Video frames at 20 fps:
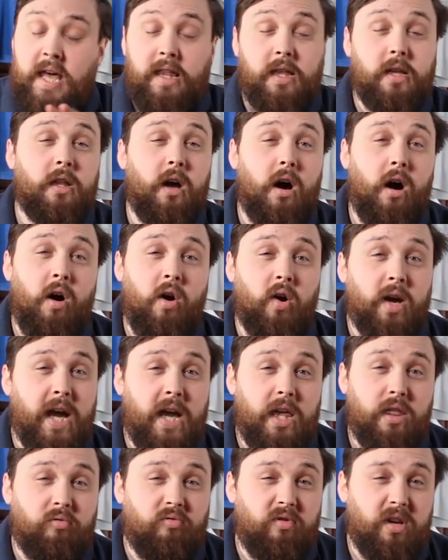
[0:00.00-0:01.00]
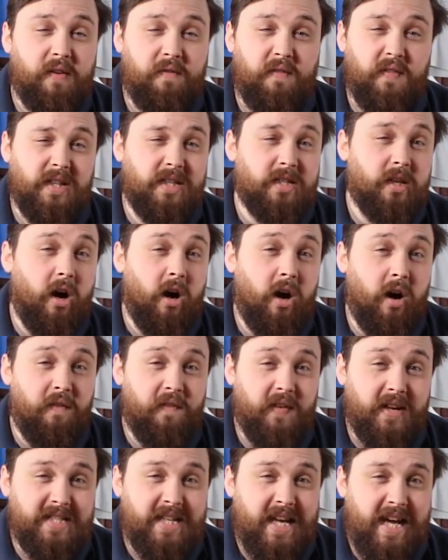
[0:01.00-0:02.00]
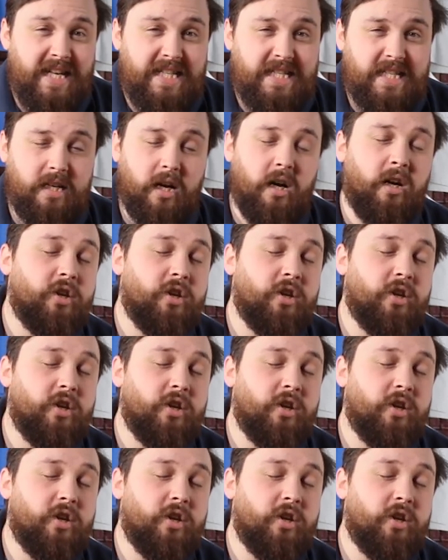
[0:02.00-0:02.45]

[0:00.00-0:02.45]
then the RK3 fins are fantastic.